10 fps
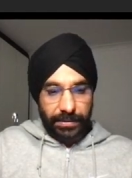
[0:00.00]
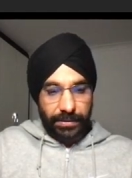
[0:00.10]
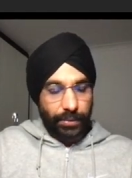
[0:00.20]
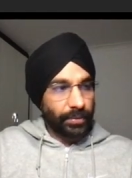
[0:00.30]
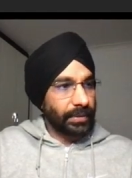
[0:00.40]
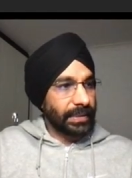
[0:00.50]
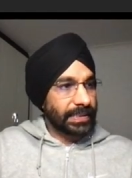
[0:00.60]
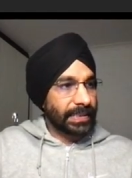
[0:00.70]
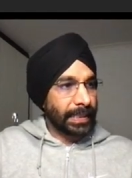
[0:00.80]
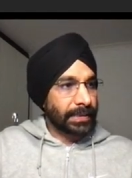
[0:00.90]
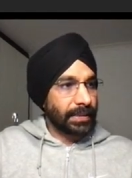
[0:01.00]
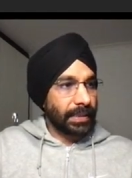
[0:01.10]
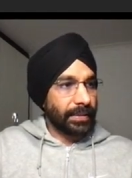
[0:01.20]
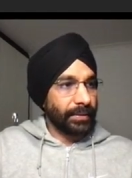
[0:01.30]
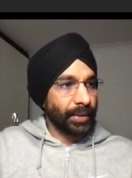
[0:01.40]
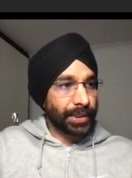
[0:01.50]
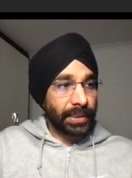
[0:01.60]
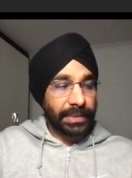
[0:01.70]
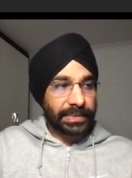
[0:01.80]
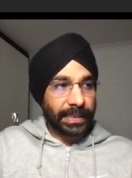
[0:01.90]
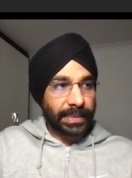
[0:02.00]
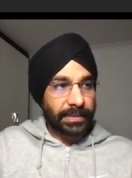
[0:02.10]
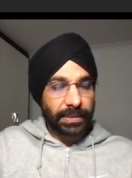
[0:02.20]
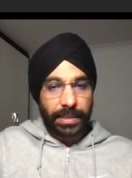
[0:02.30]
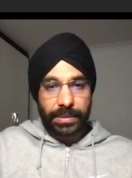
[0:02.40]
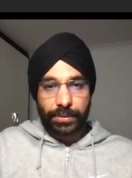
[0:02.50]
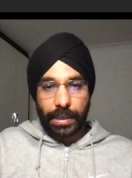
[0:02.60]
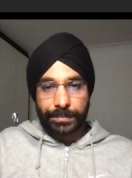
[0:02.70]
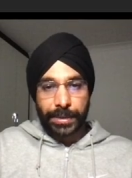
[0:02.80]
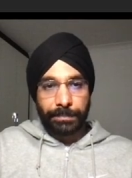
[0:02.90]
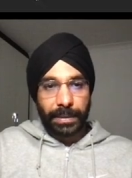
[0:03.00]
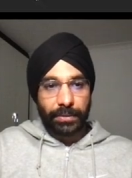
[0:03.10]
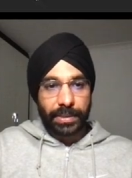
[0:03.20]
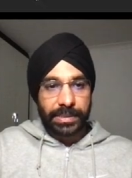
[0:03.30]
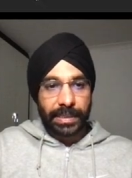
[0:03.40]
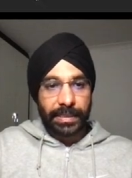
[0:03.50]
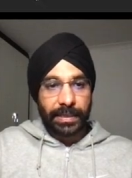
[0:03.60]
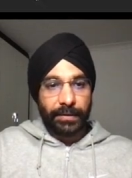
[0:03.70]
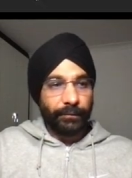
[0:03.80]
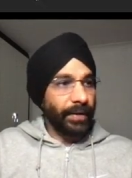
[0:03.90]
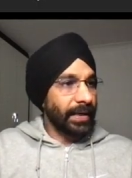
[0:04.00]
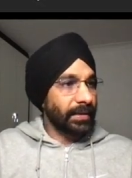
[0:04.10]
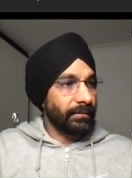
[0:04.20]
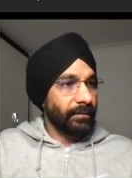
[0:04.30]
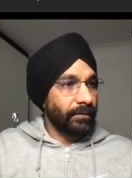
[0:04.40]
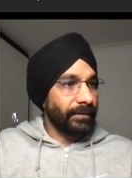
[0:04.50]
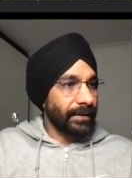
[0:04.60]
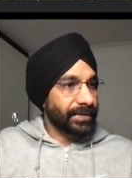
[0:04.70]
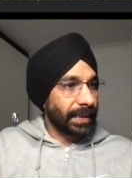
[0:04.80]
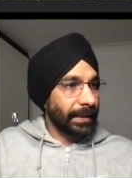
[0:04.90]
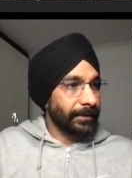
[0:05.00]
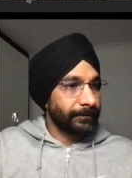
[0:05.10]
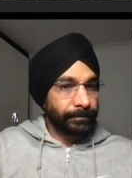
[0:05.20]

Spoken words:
So this takes duration in seconds, so I'm simply gonna say wait for 5 seconds.